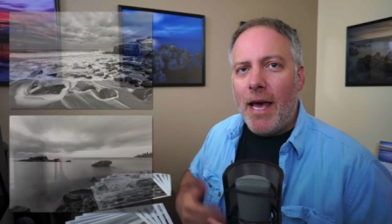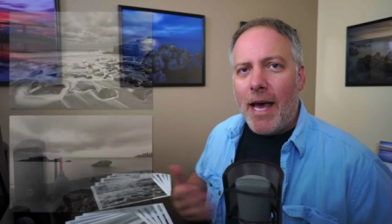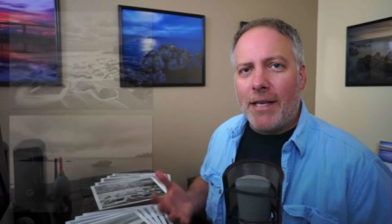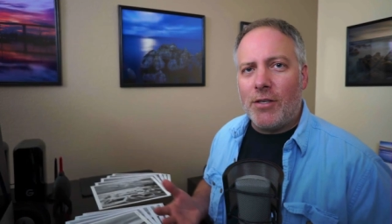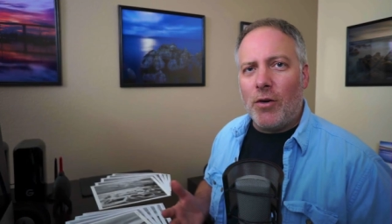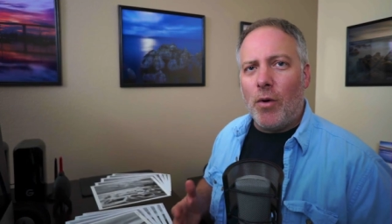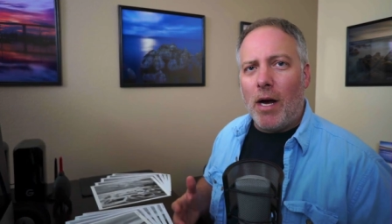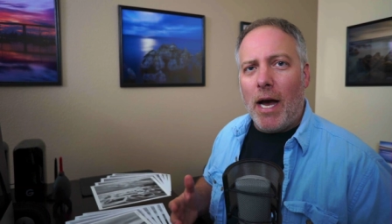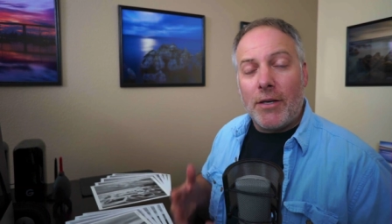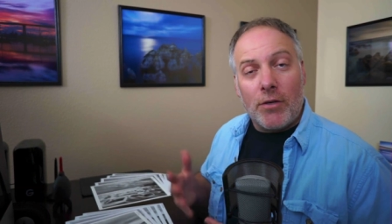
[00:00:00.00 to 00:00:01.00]
And so
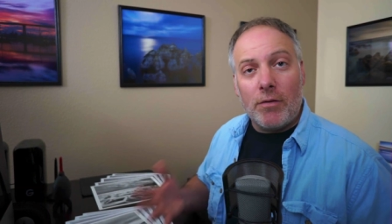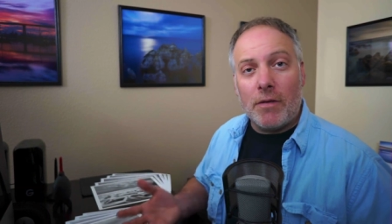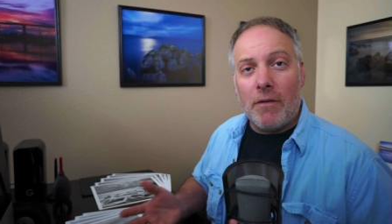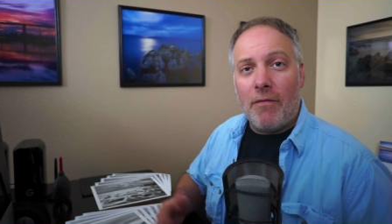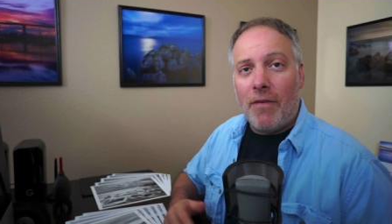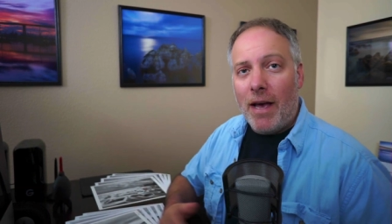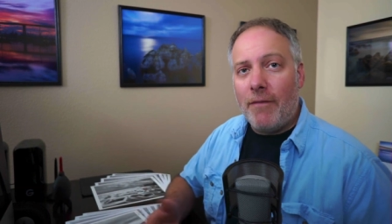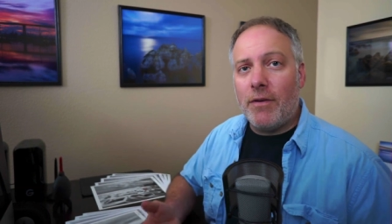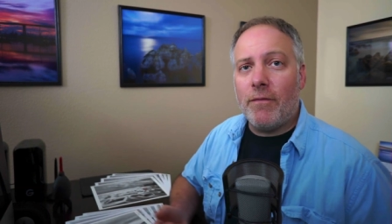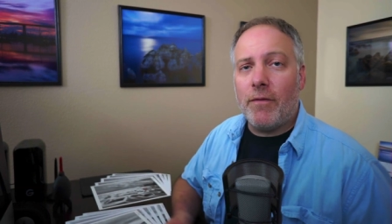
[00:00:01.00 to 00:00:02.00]
I chose
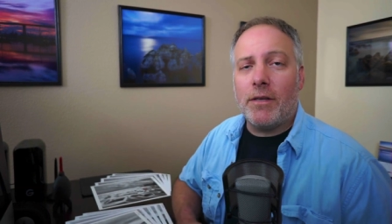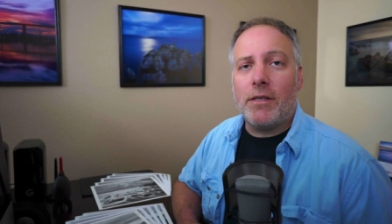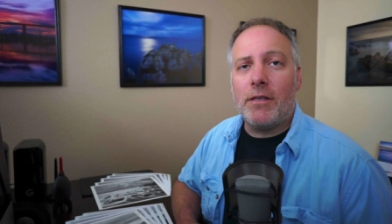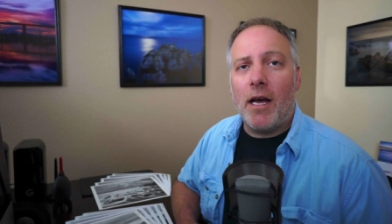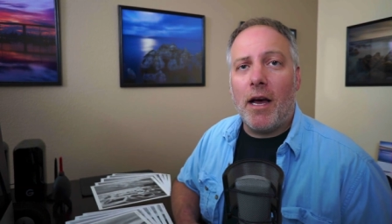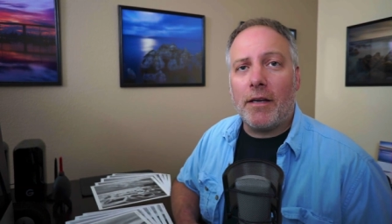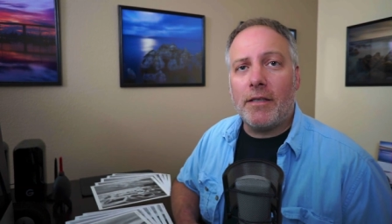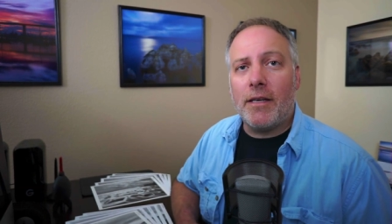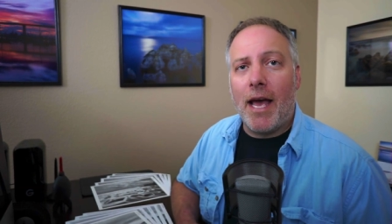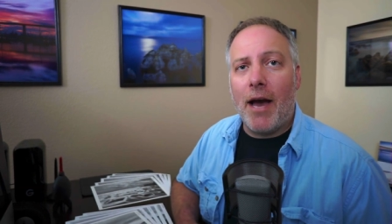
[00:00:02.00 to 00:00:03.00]
5 different
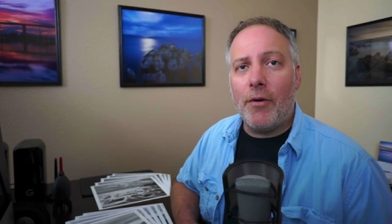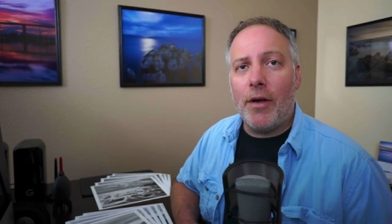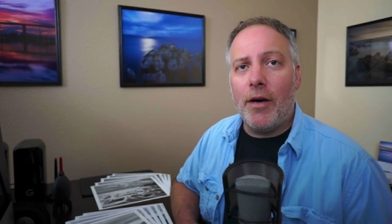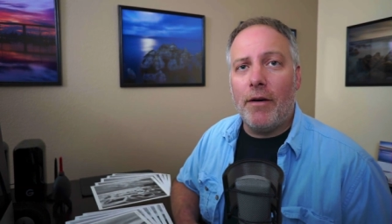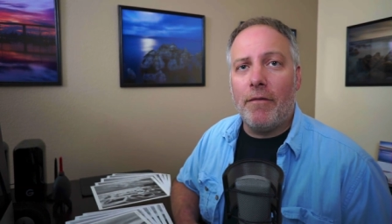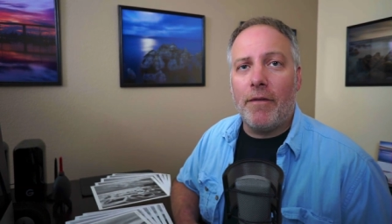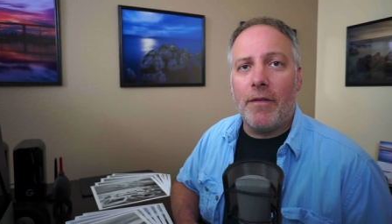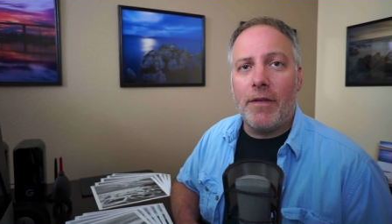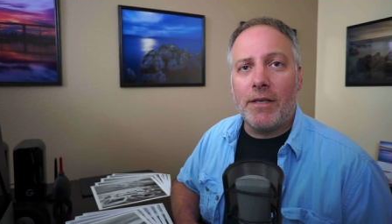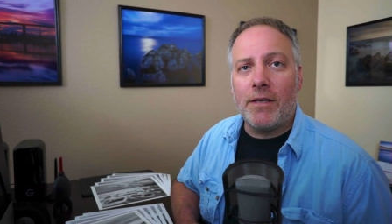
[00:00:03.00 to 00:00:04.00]
stocks out of
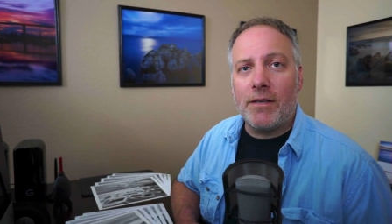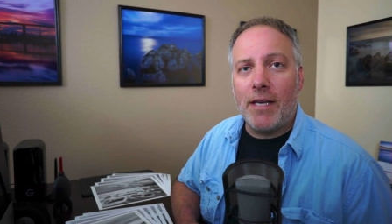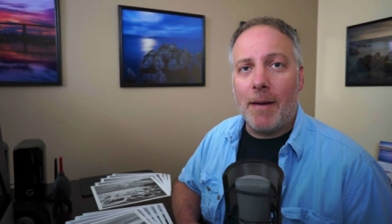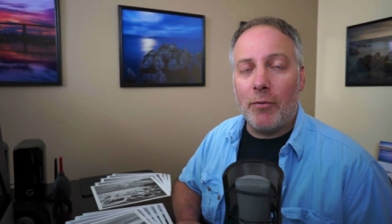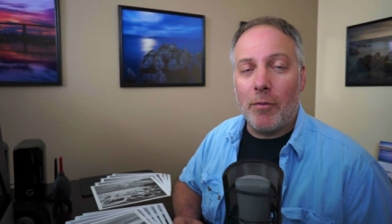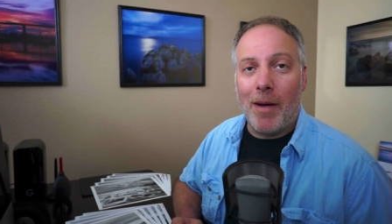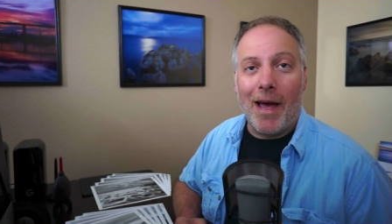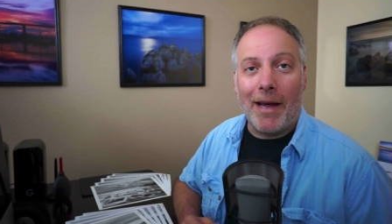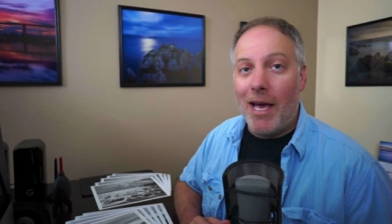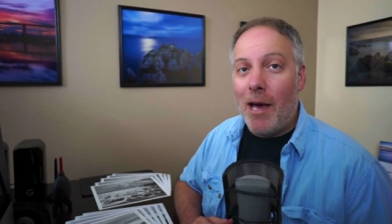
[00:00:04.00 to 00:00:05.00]
this sampler
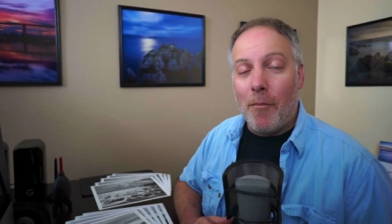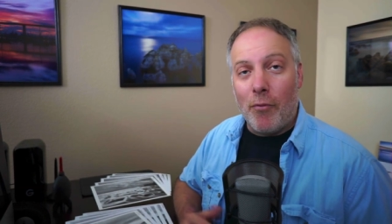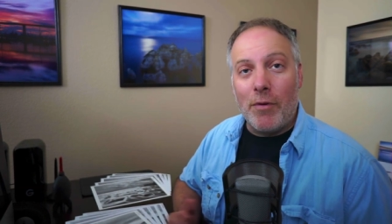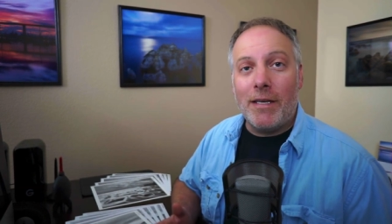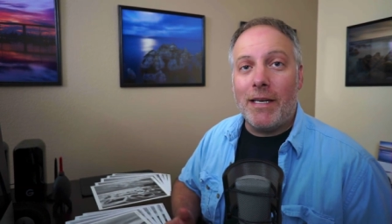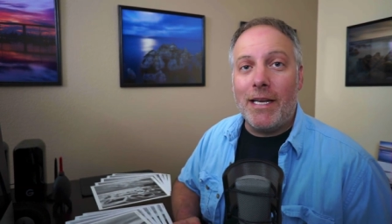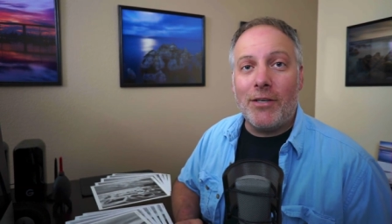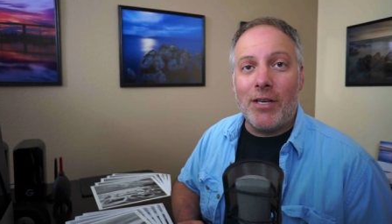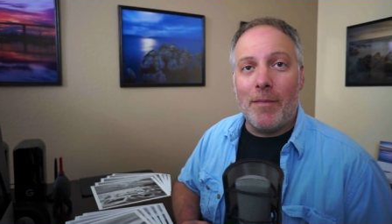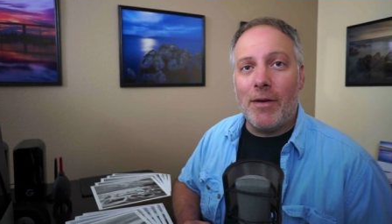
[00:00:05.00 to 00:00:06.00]
pack, printed
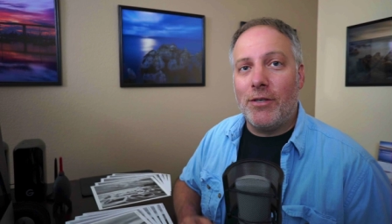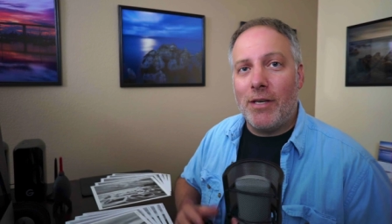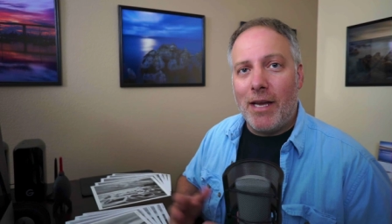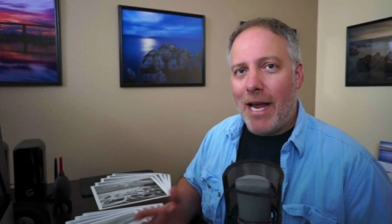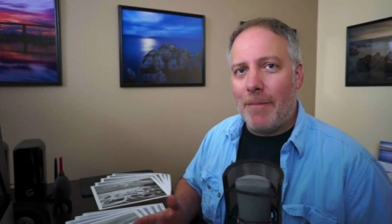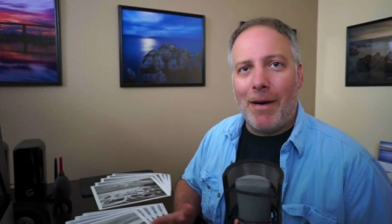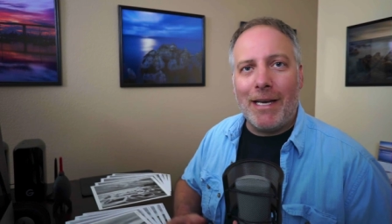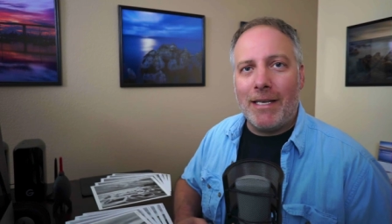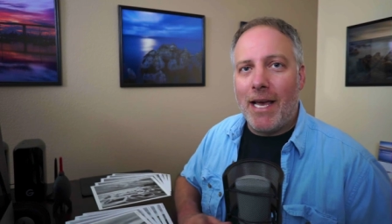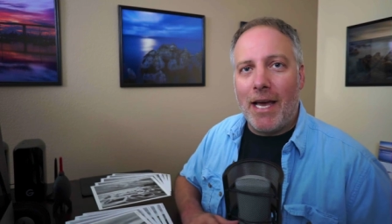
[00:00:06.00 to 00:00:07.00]
each image
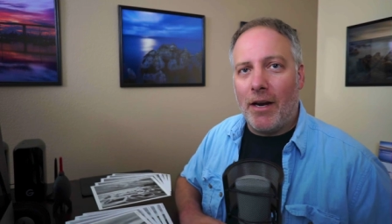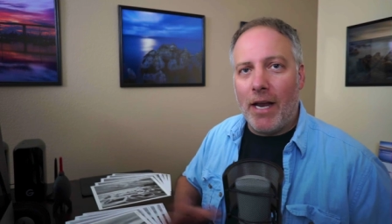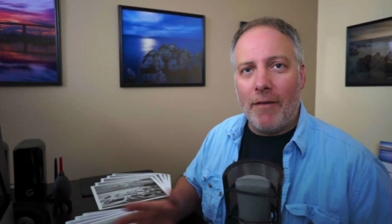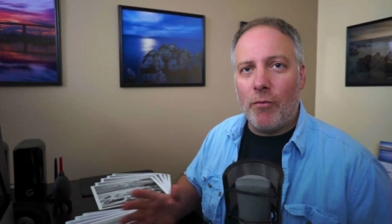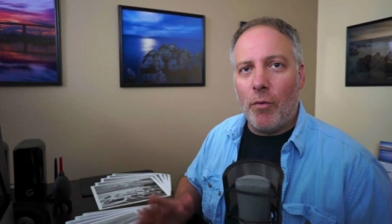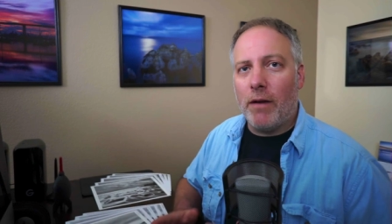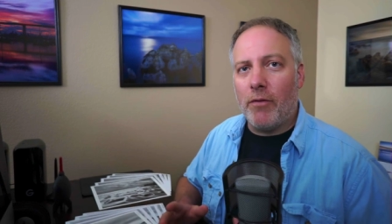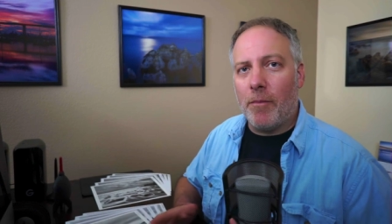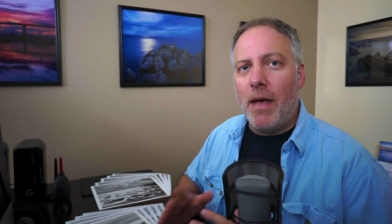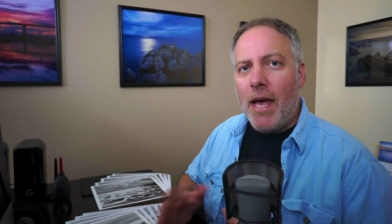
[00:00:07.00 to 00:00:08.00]
8x10 on every one of
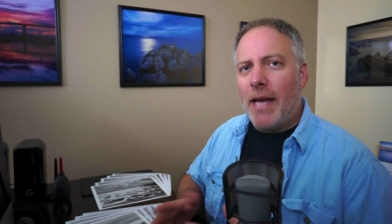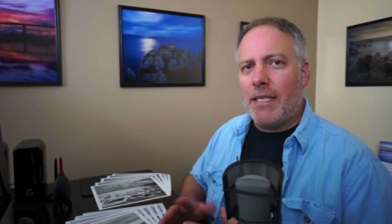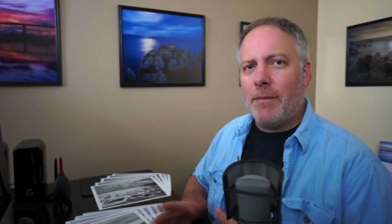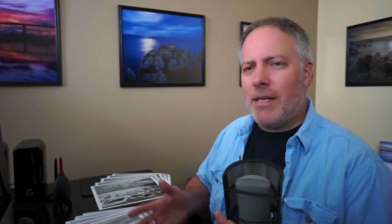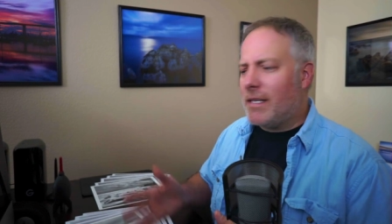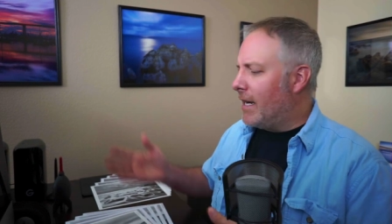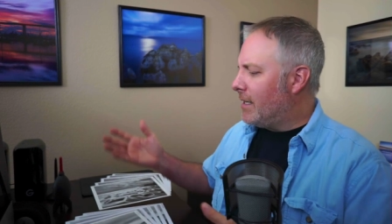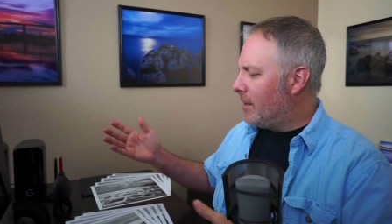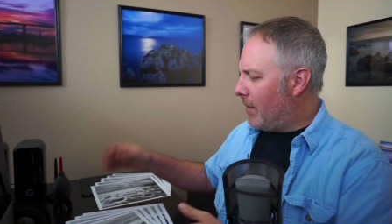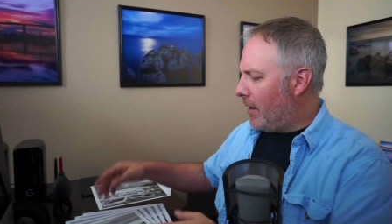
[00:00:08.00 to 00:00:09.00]
them. And something that's
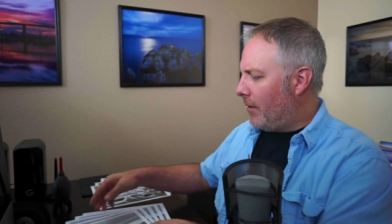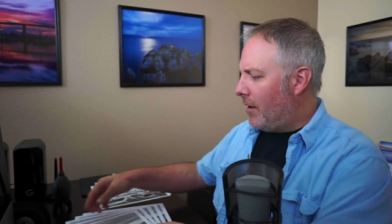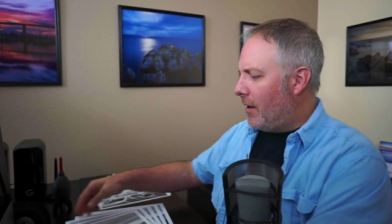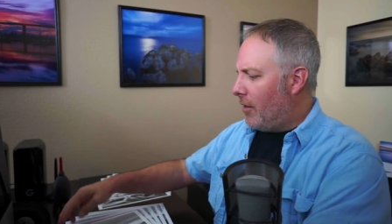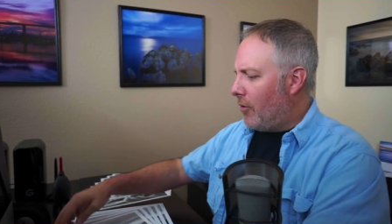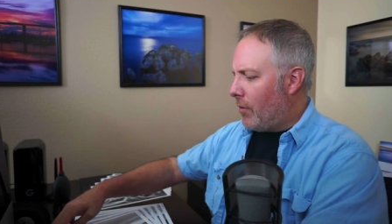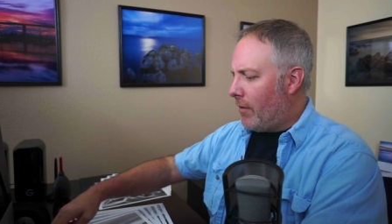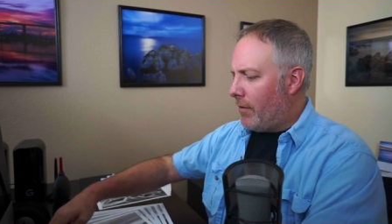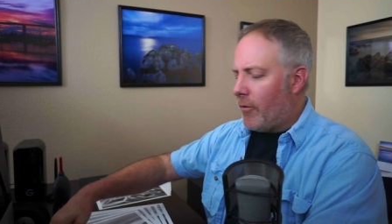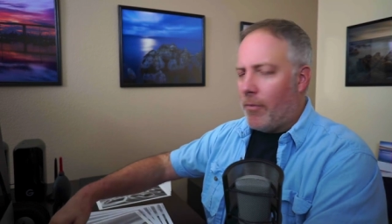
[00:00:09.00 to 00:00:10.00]
nice about the Red
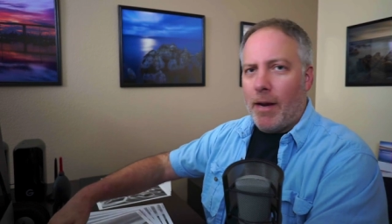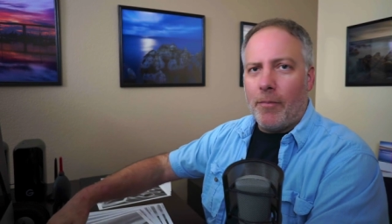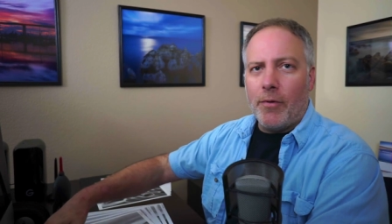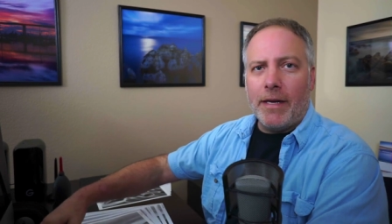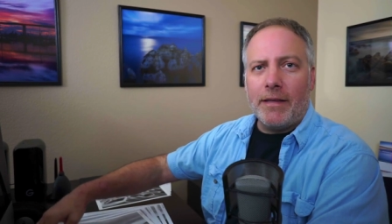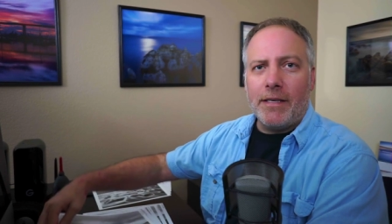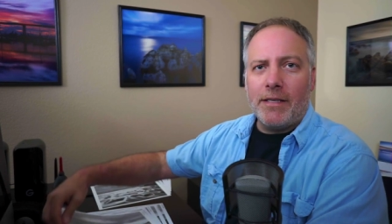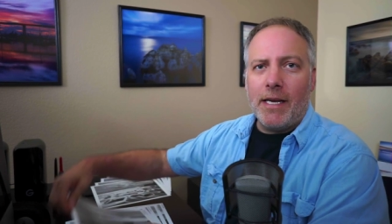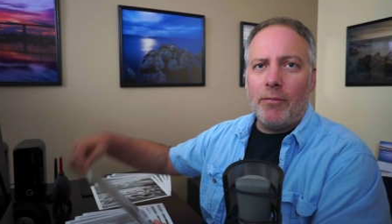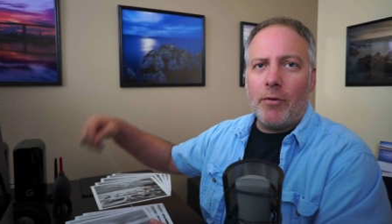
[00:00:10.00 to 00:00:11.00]
River Paper, you get these
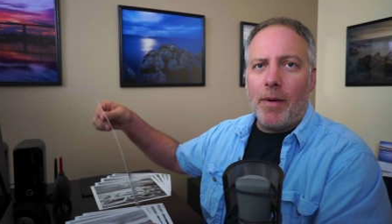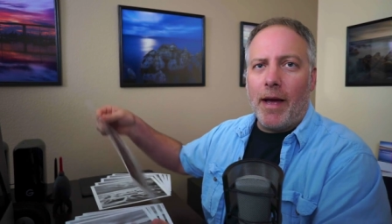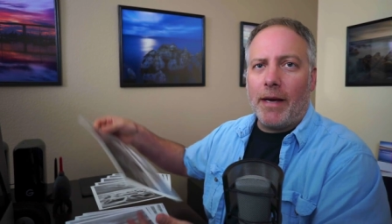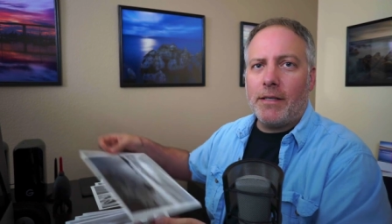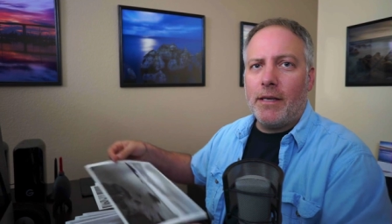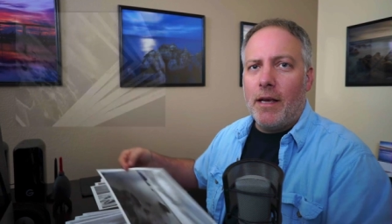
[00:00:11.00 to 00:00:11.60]
sampler packs,